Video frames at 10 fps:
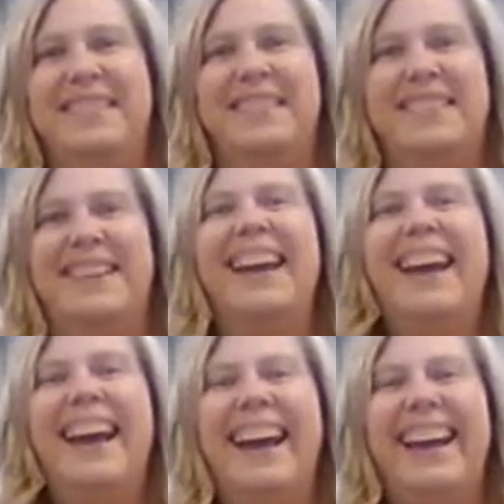
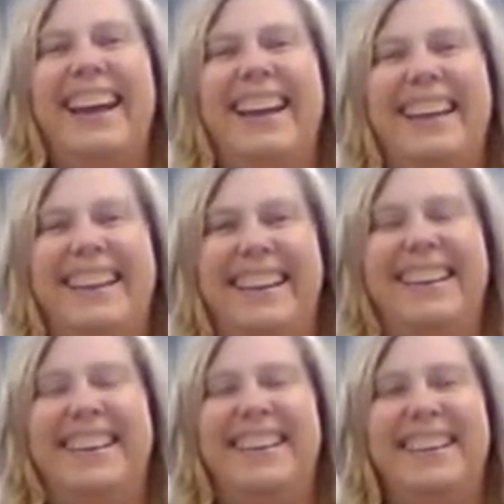
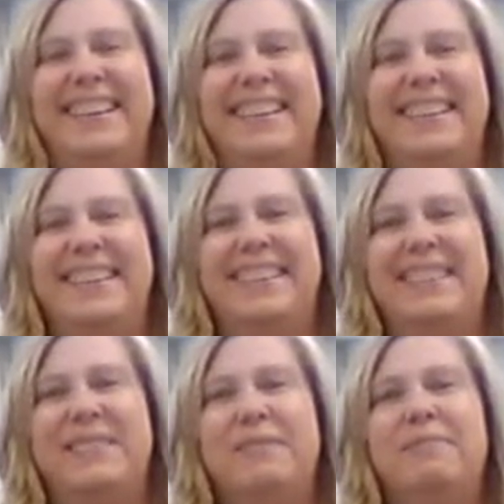
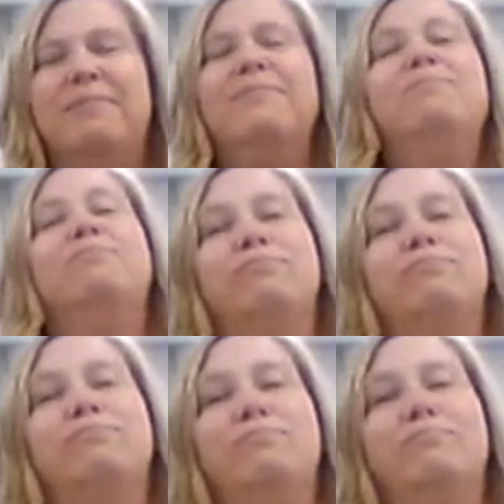
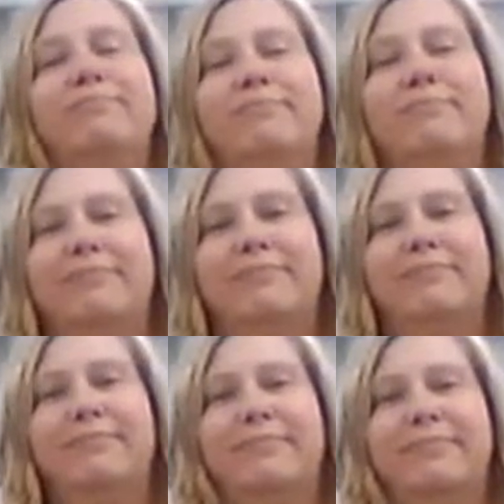
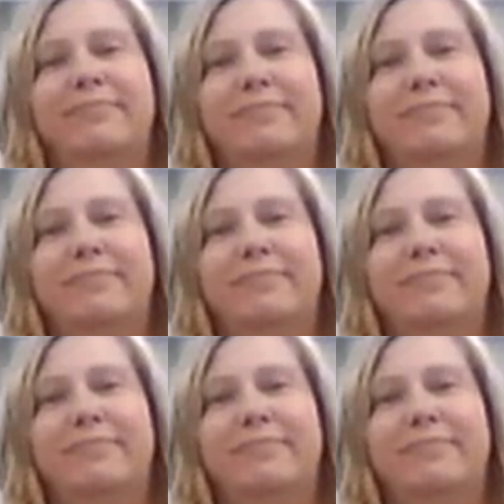The person shown says nothing.